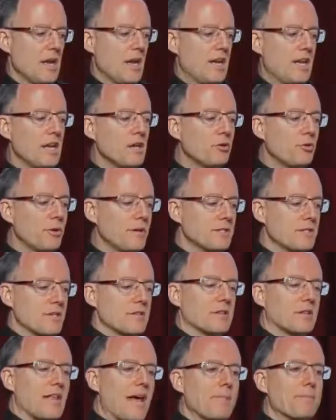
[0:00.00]
It
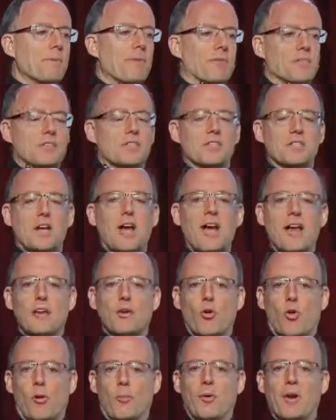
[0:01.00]
increases leptin, the satiety
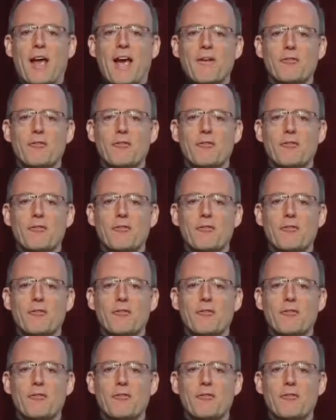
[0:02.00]
hormone.